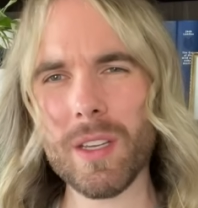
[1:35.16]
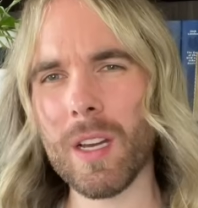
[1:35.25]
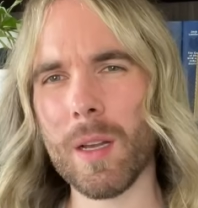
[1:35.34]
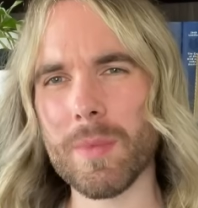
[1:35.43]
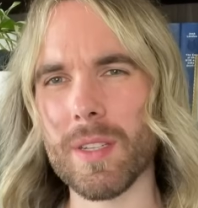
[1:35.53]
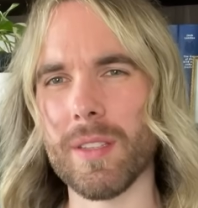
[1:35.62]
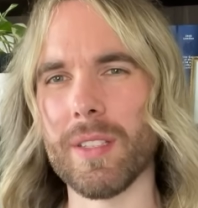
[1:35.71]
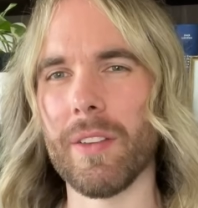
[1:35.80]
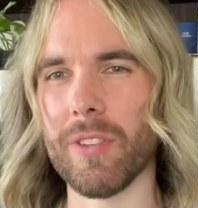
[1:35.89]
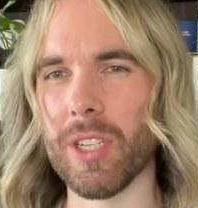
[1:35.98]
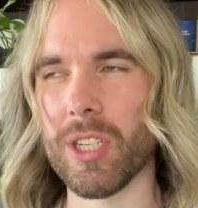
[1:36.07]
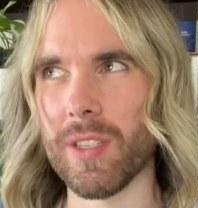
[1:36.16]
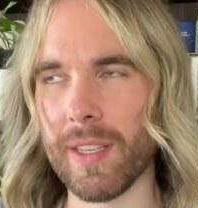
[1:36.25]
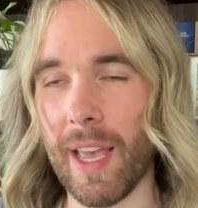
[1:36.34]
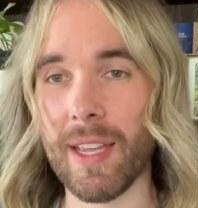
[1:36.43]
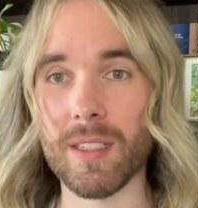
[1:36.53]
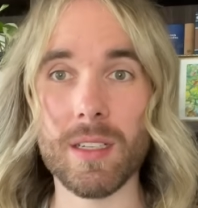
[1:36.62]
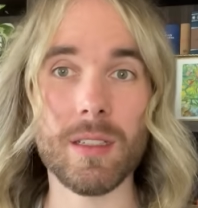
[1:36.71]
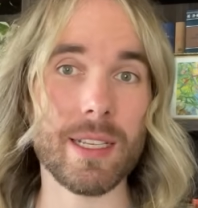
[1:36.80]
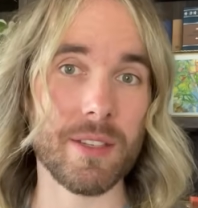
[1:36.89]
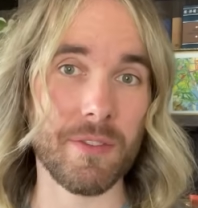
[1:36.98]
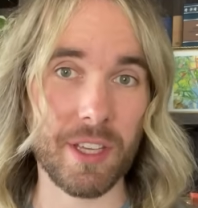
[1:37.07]
it comes to the definitions and
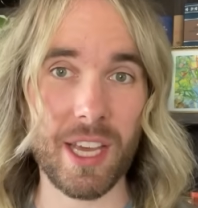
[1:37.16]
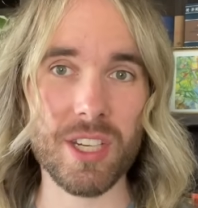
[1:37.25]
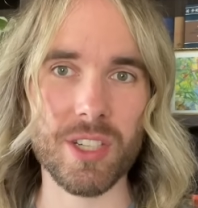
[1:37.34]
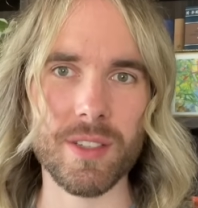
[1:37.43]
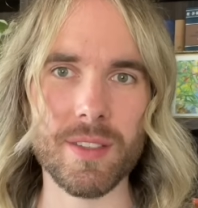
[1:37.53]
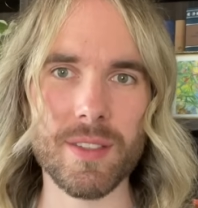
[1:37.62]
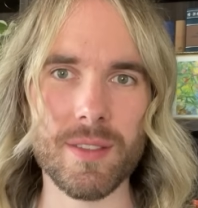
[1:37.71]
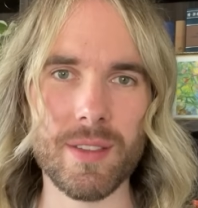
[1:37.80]
classifications,